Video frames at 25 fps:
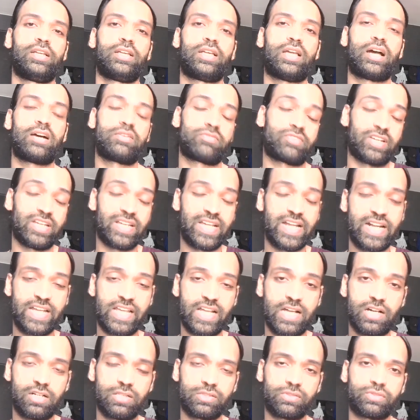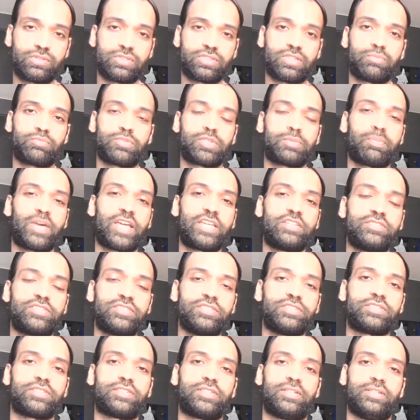after getting out some
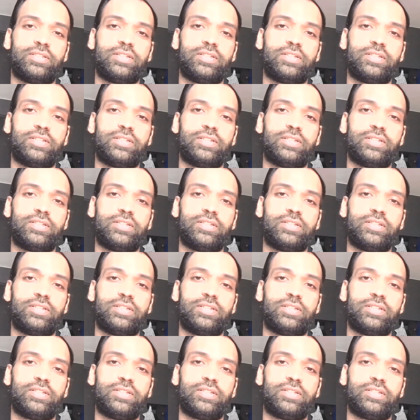spices,